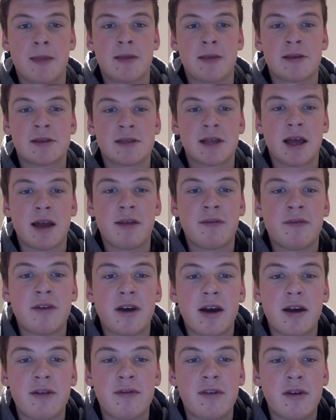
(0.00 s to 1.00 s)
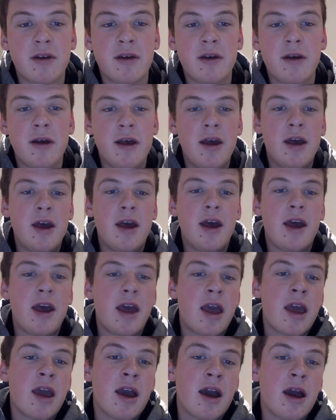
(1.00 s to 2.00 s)
Slide 5
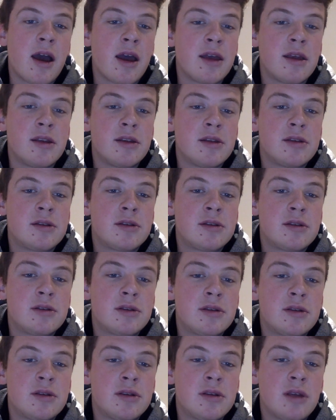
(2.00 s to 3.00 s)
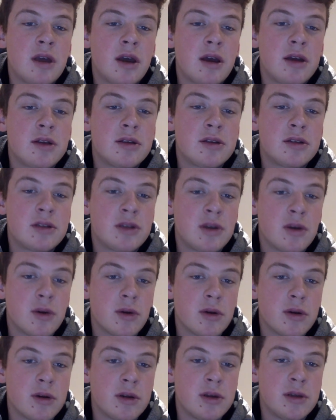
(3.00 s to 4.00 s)
AI and uh,
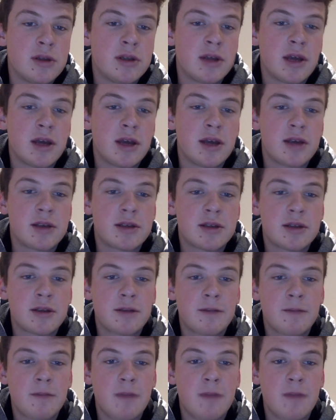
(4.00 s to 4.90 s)
Turing test.